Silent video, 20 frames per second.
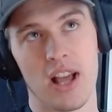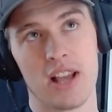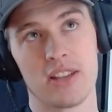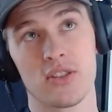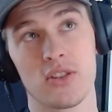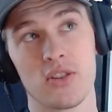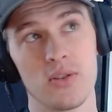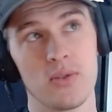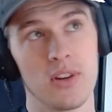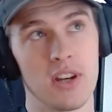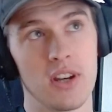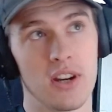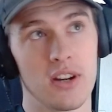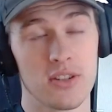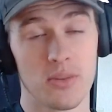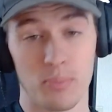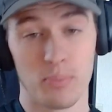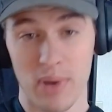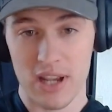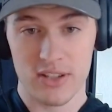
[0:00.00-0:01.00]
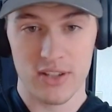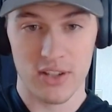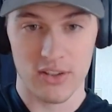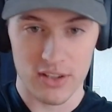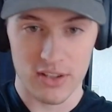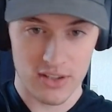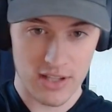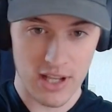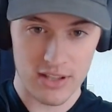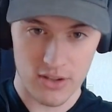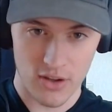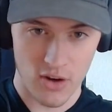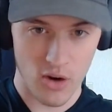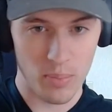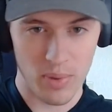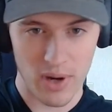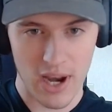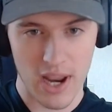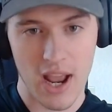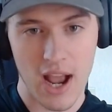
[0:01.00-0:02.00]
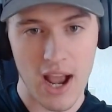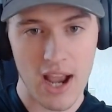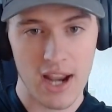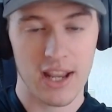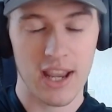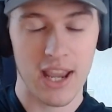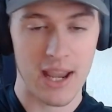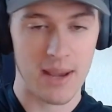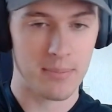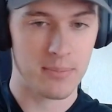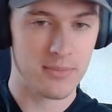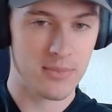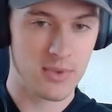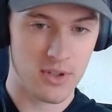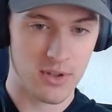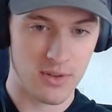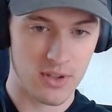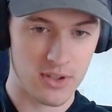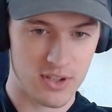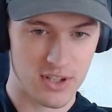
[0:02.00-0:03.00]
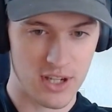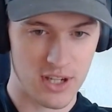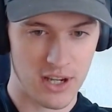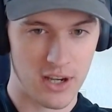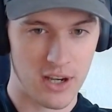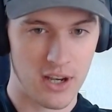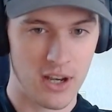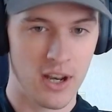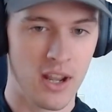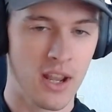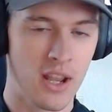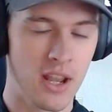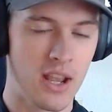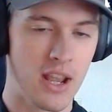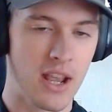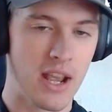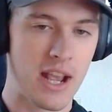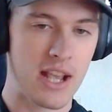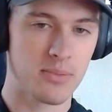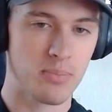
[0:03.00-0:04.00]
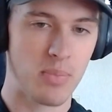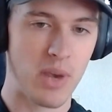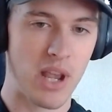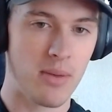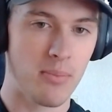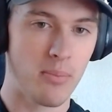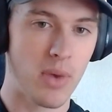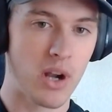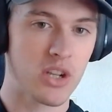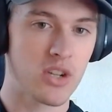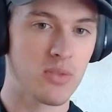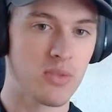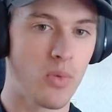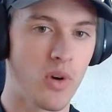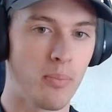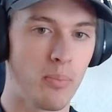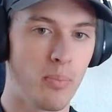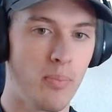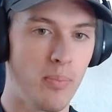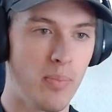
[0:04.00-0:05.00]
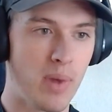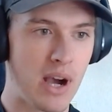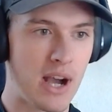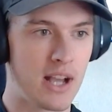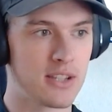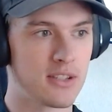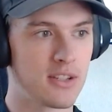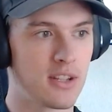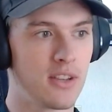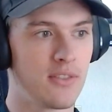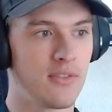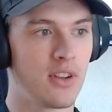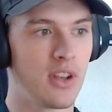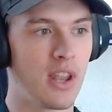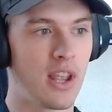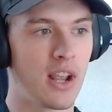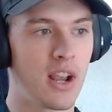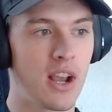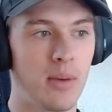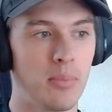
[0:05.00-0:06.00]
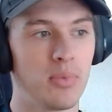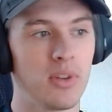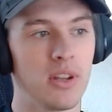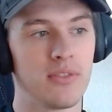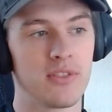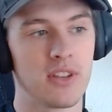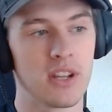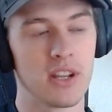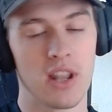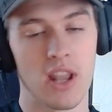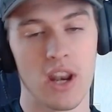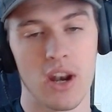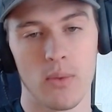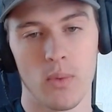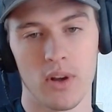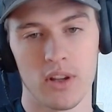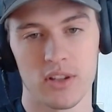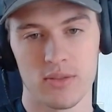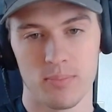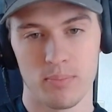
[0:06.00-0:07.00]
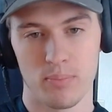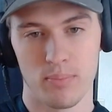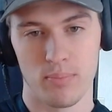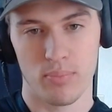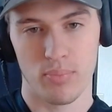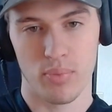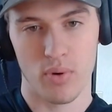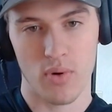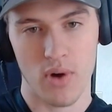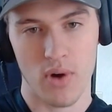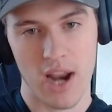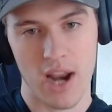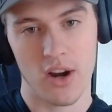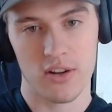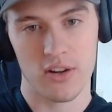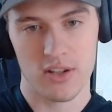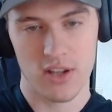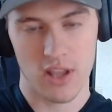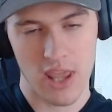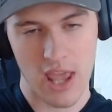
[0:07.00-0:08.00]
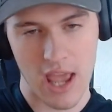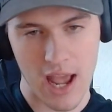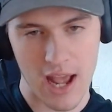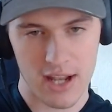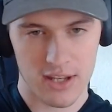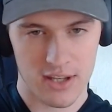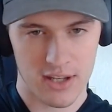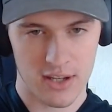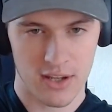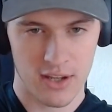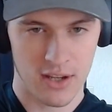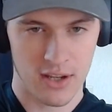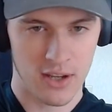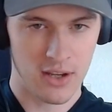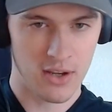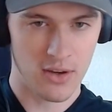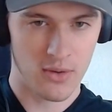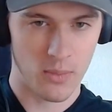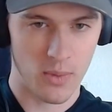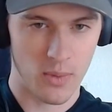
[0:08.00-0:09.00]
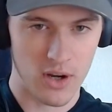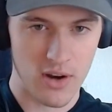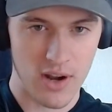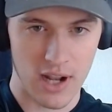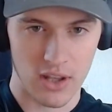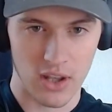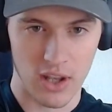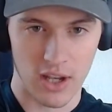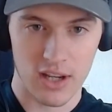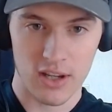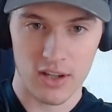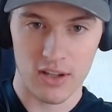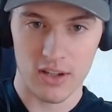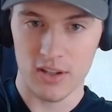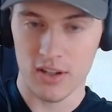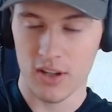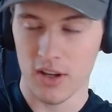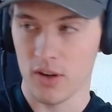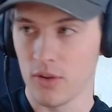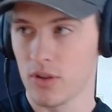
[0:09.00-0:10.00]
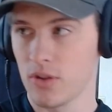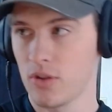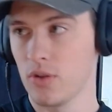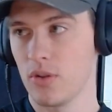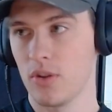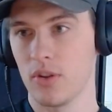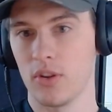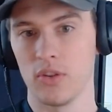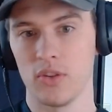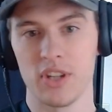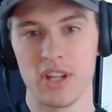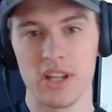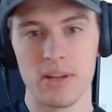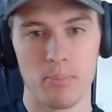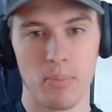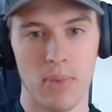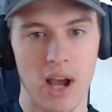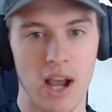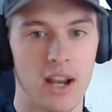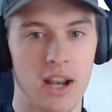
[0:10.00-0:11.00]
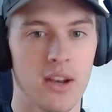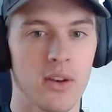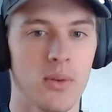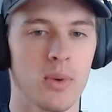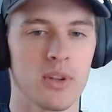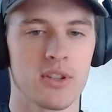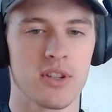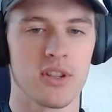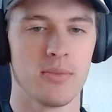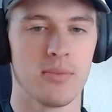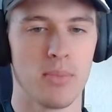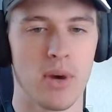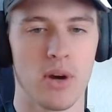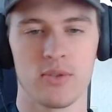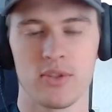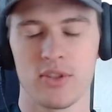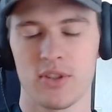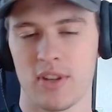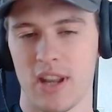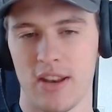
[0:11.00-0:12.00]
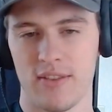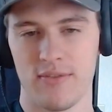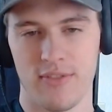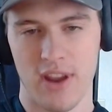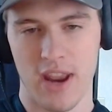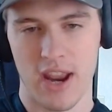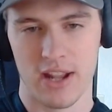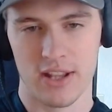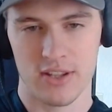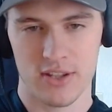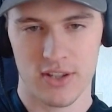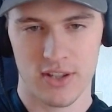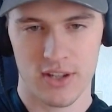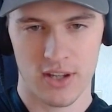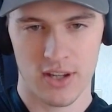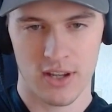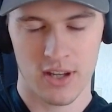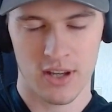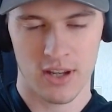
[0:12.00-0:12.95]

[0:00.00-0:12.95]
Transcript: last 2 years, or basically since OpenAI came to the scene, has been much more positive and, like, uplifting than it was prior to that, where you had, like, you know, Google DeepMind was the most advanced